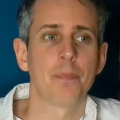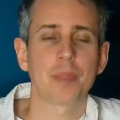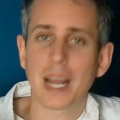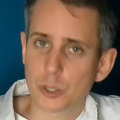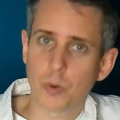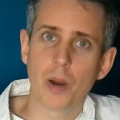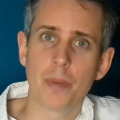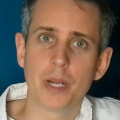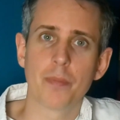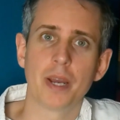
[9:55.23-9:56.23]
That's what I
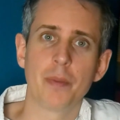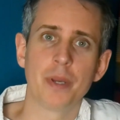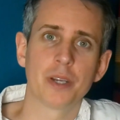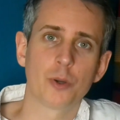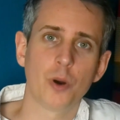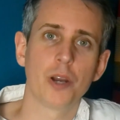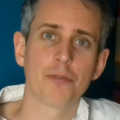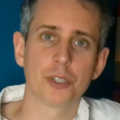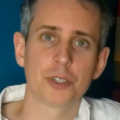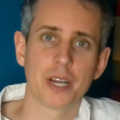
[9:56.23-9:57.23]
mean about it being quite a
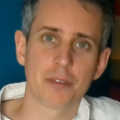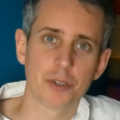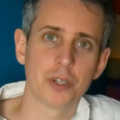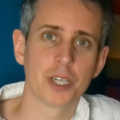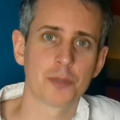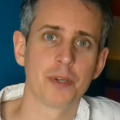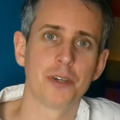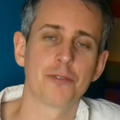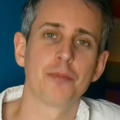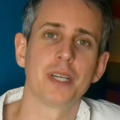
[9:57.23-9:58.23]
frustrating viewing
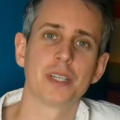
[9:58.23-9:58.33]
experience for me,